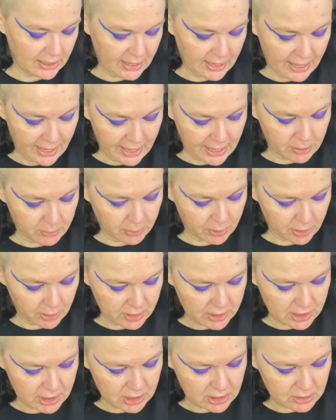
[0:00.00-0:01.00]
and we're going to
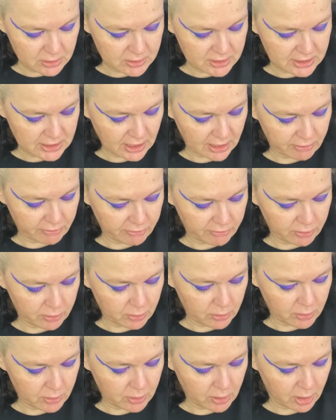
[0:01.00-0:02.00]
use
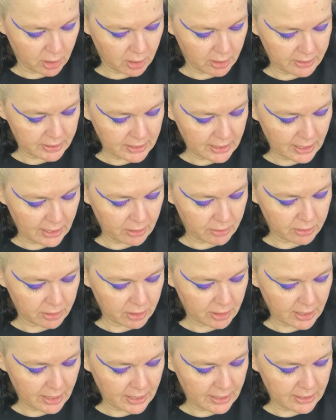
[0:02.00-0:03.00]
Typhoon on the outer
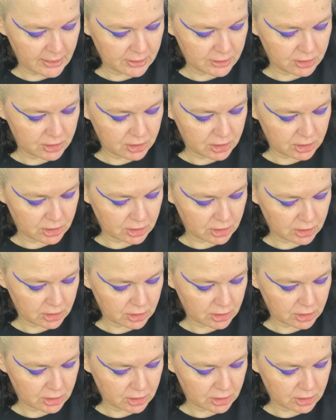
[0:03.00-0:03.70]
edge.